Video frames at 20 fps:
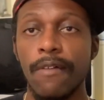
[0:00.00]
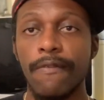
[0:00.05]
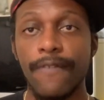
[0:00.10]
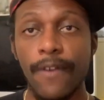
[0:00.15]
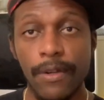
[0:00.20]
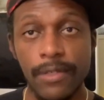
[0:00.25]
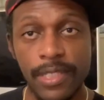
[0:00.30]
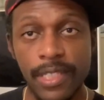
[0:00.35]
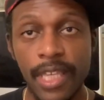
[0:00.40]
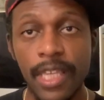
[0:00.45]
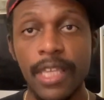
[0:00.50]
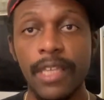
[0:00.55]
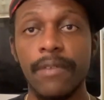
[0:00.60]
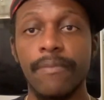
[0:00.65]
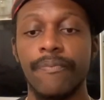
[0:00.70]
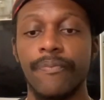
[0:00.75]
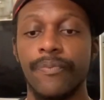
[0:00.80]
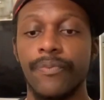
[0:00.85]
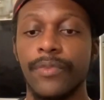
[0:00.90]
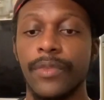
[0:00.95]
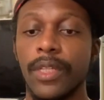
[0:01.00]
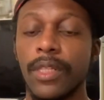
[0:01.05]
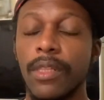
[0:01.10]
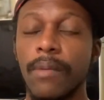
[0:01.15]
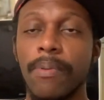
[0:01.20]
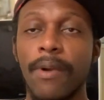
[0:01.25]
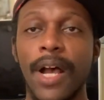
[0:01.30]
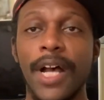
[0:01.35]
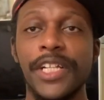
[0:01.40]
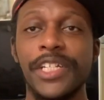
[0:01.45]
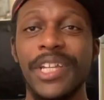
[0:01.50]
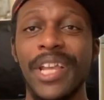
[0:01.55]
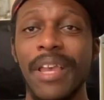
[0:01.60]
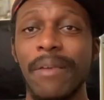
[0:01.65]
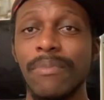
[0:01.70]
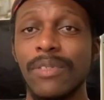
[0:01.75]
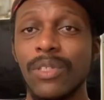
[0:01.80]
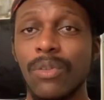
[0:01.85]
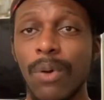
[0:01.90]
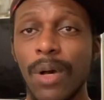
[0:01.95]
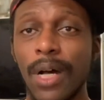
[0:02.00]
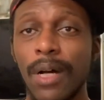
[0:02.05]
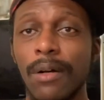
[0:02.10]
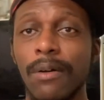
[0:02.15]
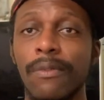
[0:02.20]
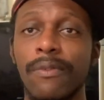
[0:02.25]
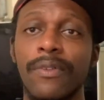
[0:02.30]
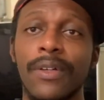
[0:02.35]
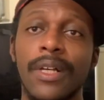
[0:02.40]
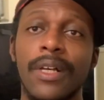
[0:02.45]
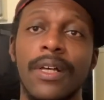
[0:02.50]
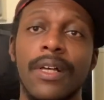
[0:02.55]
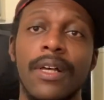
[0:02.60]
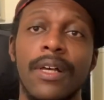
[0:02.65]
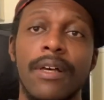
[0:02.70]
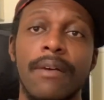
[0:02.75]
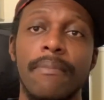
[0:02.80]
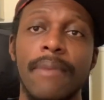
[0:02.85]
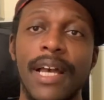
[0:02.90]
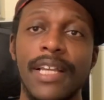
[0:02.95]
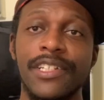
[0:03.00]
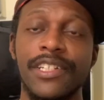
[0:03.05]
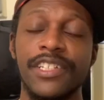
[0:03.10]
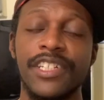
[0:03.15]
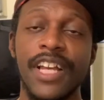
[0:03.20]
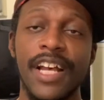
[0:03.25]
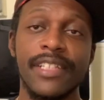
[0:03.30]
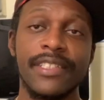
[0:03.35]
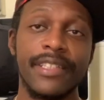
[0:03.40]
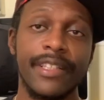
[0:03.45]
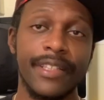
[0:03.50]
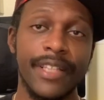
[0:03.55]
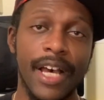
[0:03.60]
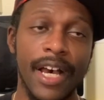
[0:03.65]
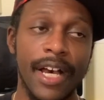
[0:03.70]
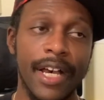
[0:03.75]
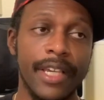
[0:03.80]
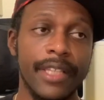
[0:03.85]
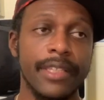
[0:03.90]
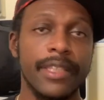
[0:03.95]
First team, LeBron James 12, Magic Johnson 9.